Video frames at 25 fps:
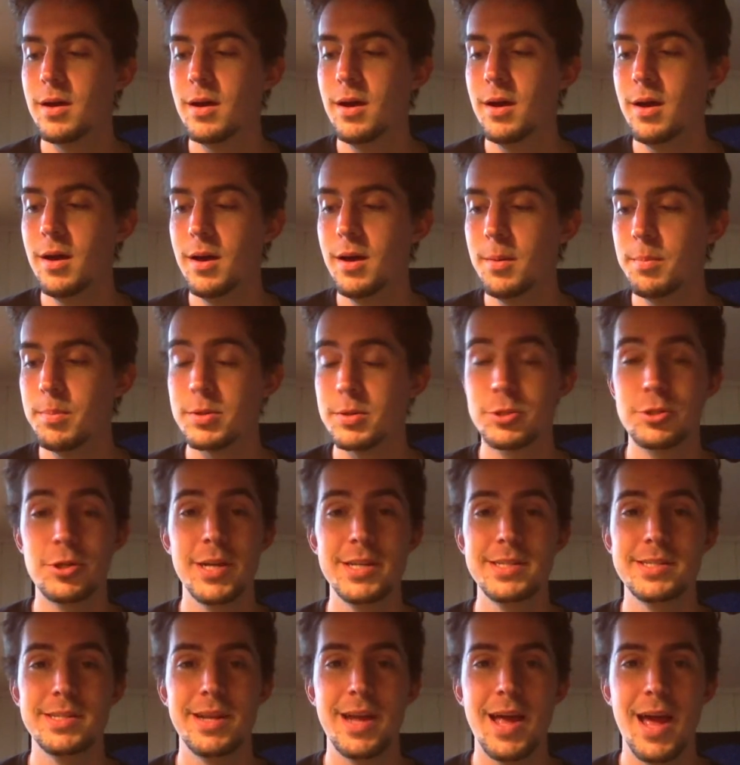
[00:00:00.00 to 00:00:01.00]

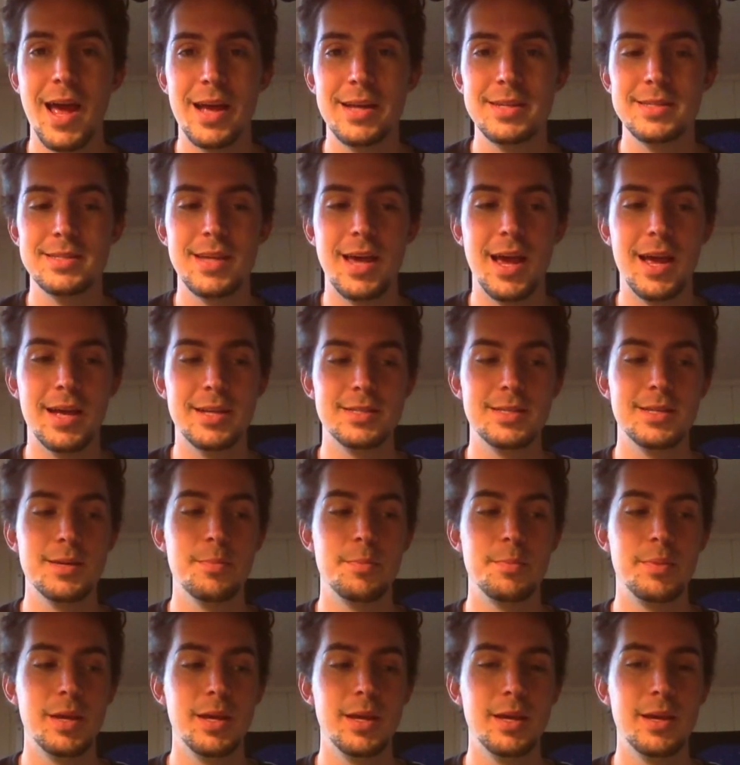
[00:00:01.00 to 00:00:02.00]
portrays it as
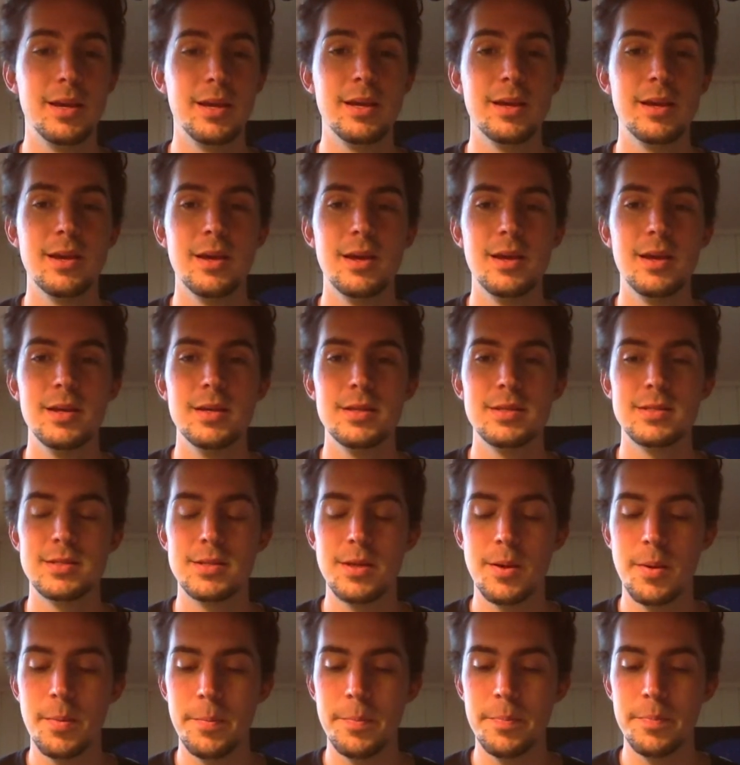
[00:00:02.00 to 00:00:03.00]
it being
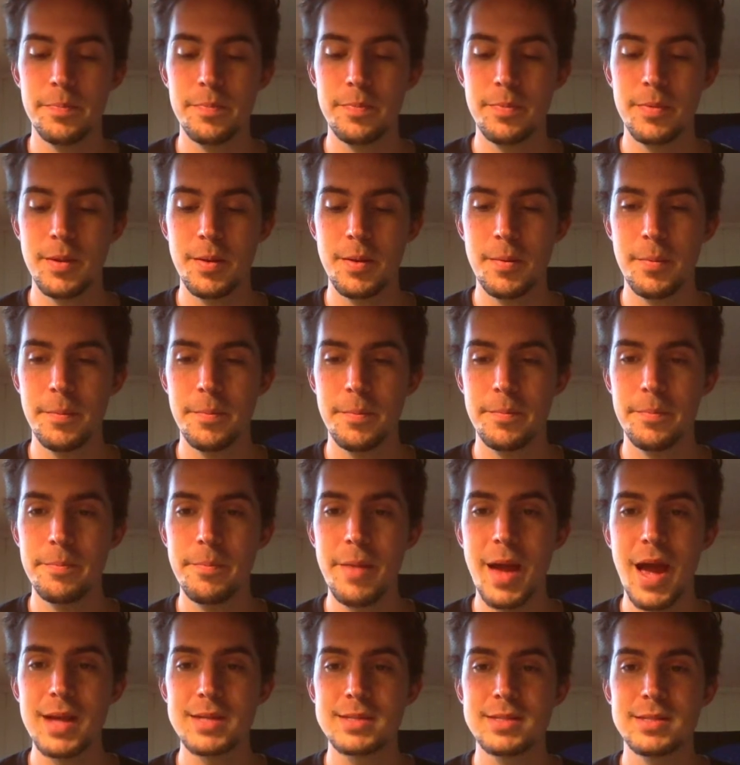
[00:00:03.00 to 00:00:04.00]
some
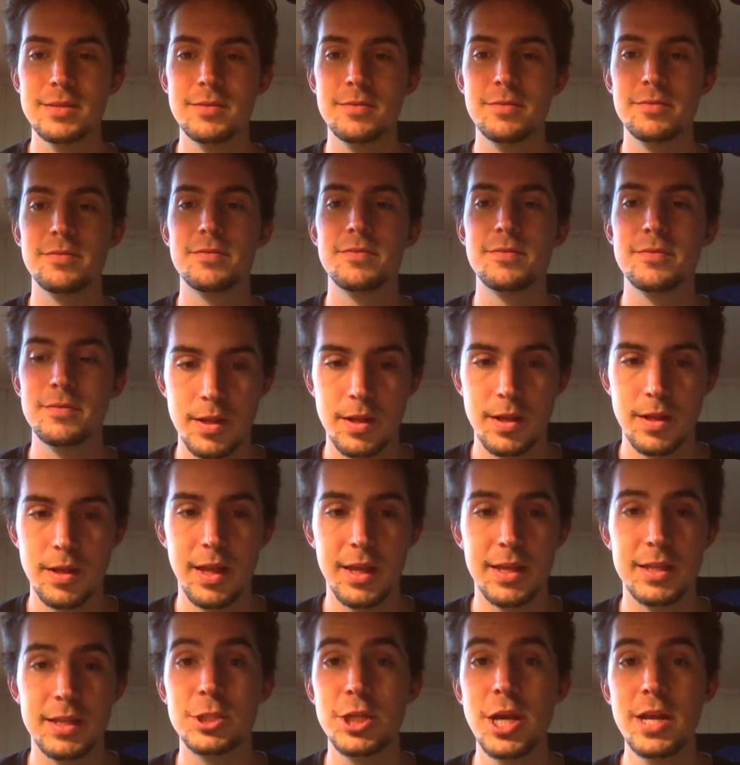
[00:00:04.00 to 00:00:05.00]
massive
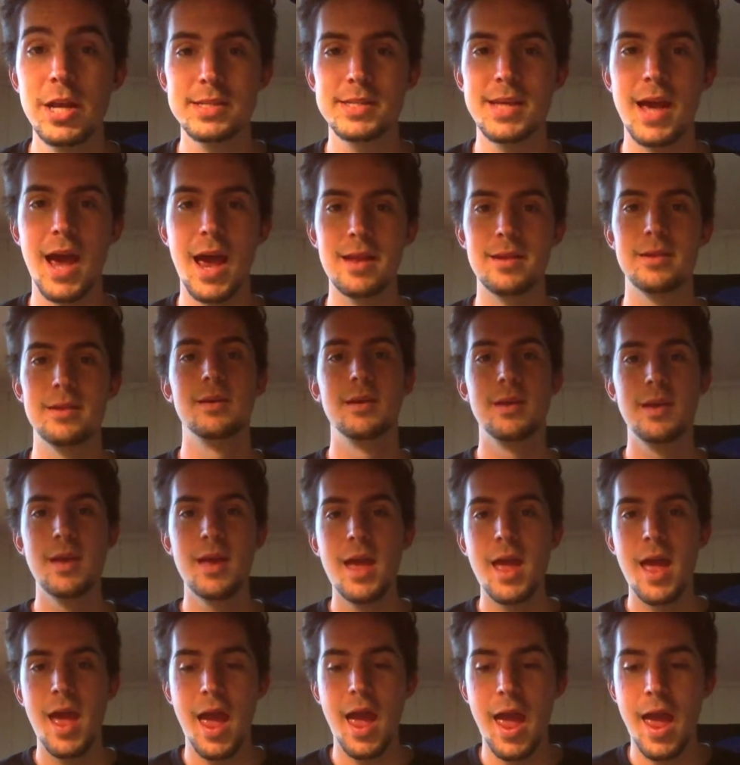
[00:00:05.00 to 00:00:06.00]
like genocide.
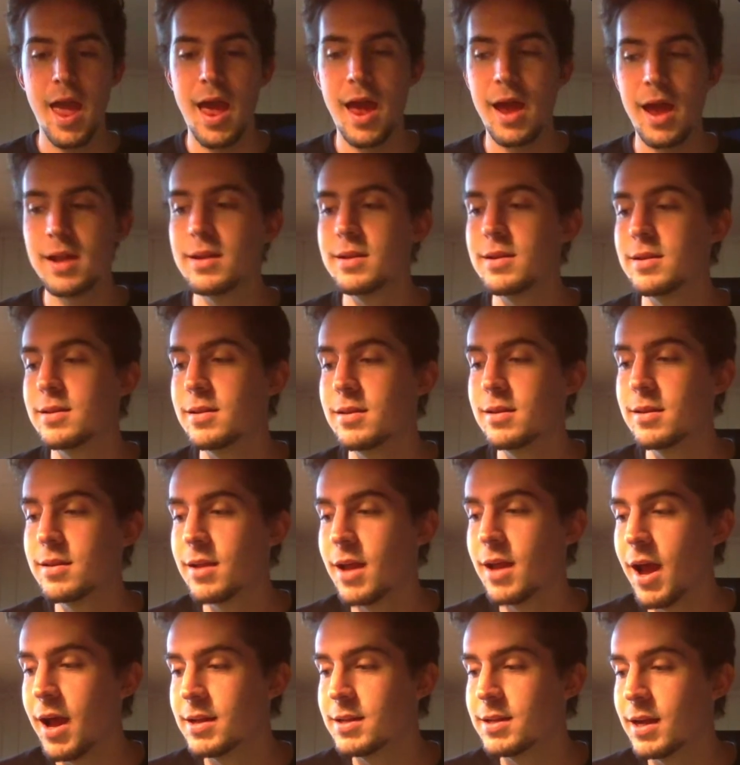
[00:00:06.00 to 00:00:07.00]
And
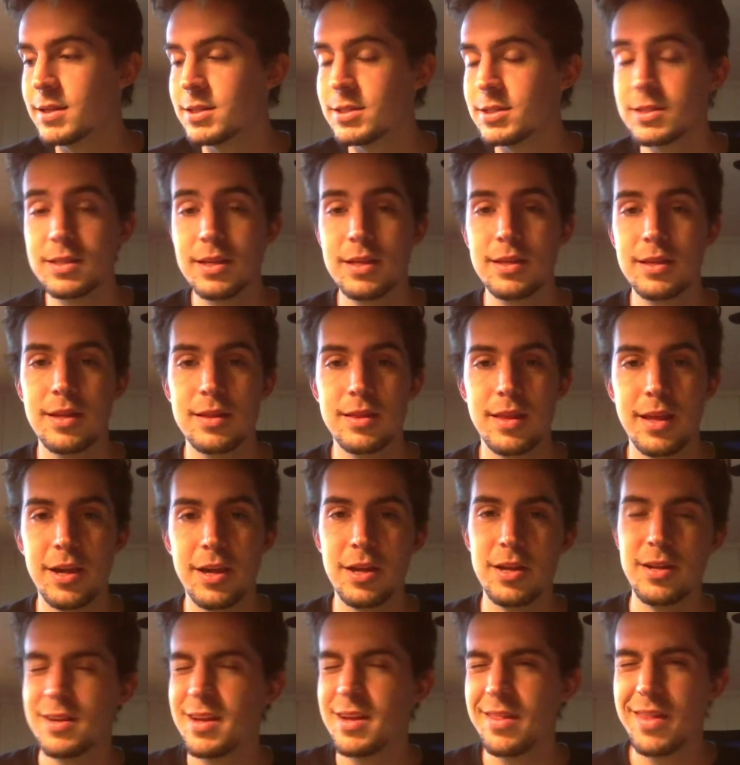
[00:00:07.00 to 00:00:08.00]
I just think that they
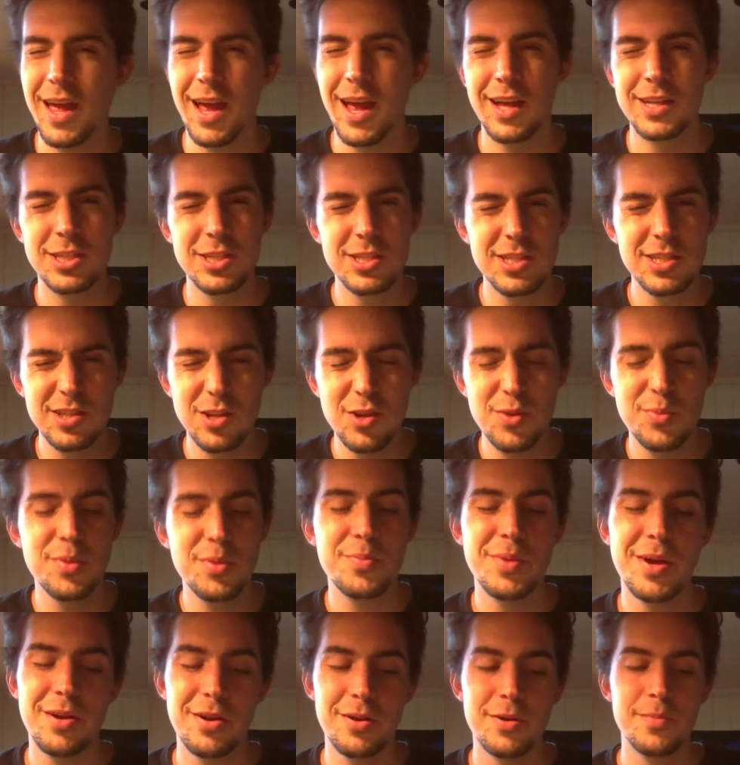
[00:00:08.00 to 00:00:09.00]
could have done that just a little bit
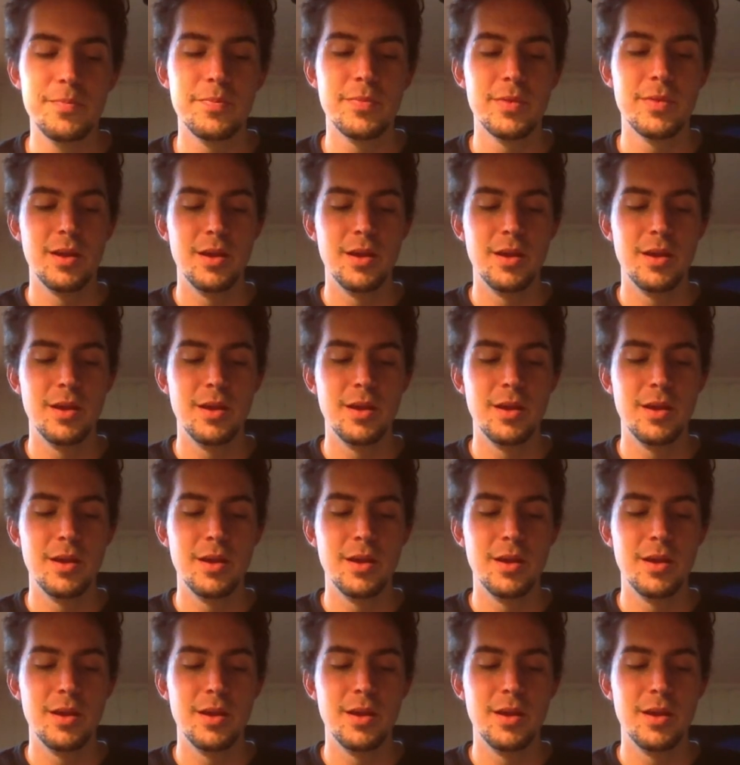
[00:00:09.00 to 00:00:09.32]
better.